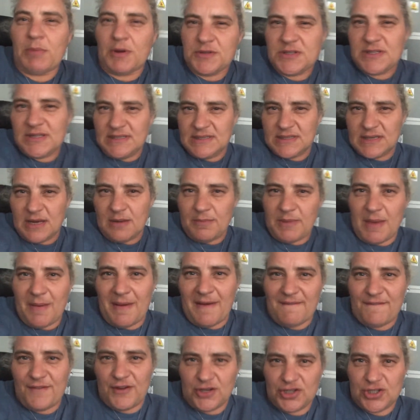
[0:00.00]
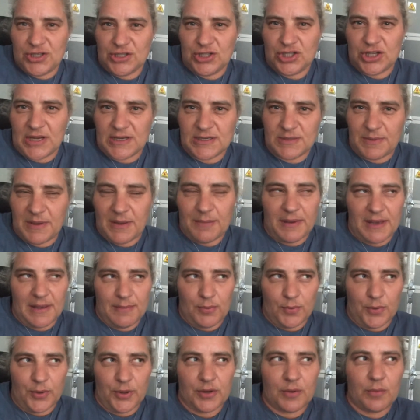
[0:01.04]
it's going to be about finishing Shakespeare
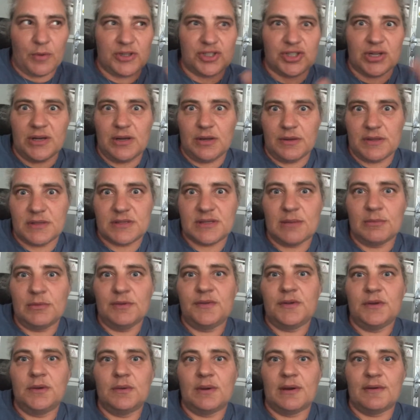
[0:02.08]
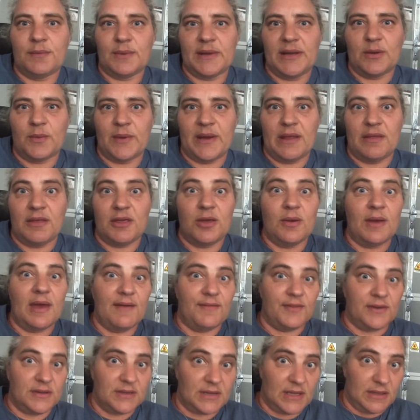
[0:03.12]
paperwork, which I know that some of you are well aware that you
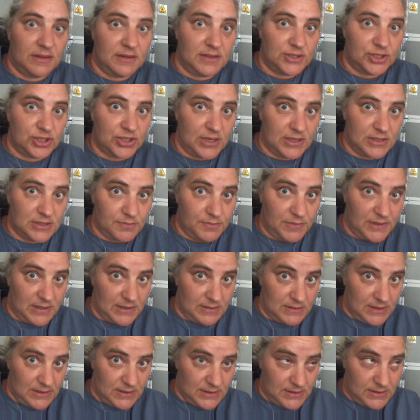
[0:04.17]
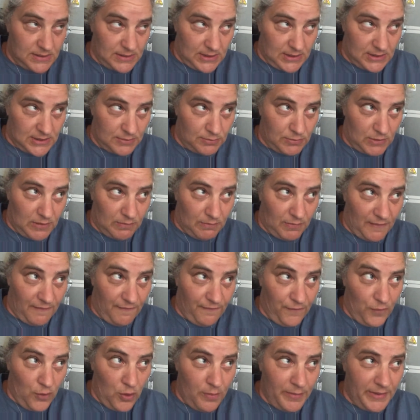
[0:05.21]
haven't done the Shakespeare assessment
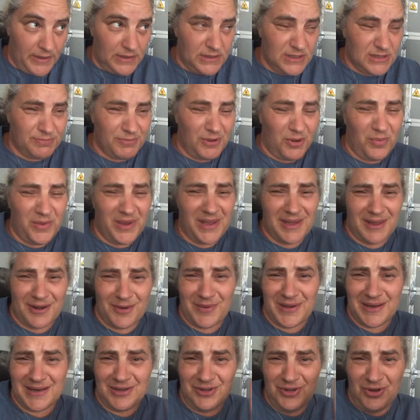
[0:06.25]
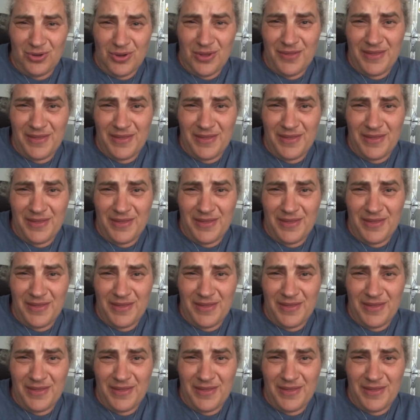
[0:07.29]
performance, but we're going to ignore